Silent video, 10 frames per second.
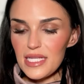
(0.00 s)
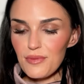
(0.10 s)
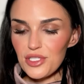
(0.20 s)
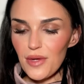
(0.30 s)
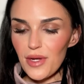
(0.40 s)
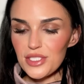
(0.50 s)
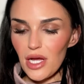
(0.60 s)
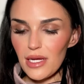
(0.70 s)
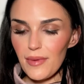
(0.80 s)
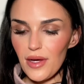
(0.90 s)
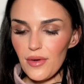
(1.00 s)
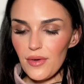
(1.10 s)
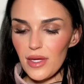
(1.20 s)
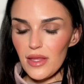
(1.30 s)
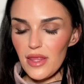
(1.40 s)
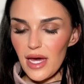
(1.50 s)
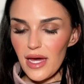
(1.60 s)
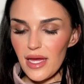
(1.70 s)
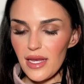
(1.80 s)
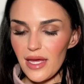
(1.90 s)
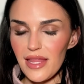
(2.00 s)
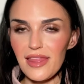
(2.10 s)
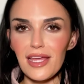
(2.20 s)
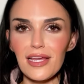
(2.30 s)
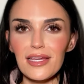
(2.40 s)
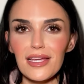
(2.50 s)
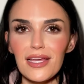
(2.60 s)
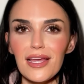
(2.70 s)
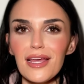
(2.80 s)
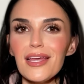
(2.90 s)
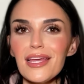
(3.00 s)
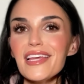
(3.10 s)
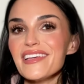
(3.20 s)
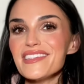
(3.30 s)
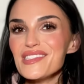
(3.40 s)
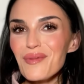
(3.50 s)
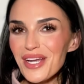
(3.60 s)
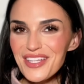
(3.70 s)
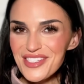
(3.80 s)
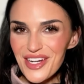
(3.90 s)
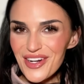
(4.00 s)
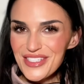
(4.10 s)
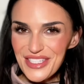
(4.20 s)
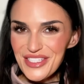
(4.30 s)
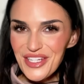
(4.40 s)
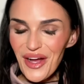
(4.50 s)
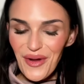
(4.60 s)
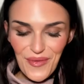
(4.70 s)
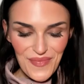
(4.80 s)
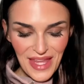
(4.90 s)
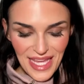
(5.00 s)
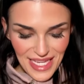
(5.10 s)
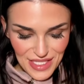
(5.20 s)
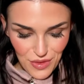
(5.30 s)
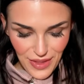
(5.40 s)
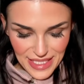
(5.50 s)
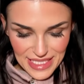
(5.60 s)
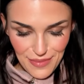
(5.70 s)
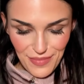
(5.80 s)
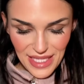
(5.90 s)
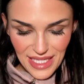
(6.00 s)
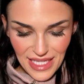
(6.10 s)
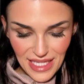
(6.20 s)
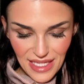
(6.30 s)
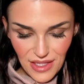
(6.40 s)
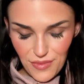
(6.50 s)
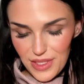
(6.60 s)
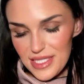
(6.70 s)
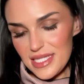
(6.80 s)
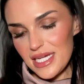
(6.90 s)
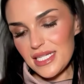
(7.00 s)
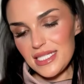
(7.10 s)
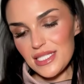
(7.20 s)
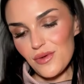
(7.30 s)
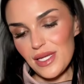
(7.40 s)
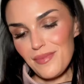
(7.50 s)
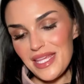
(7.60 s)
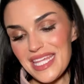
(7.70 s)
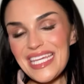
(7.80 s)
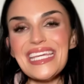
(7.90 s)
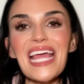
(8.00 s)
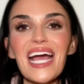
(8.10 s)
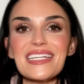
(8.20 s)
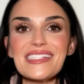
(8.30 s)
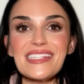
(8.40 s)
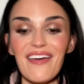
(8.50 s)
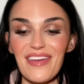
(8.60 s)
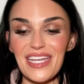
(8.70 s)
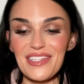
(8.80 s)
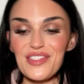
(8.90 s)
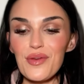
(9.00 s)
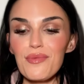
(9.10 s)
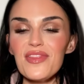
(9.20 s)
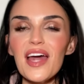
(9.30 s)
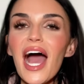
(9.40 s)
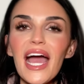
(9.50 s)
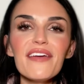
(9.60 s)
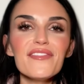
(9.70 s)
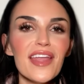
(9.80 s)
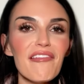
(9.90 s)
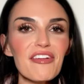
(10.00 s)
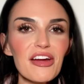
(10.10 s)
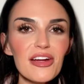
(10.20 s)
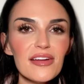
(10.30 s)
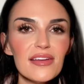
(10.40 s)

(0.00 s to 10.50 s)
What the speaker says: brush I want to talk about that I think is one of the stars of the show is going to be, what is it? It's going to be the EX7. So I have never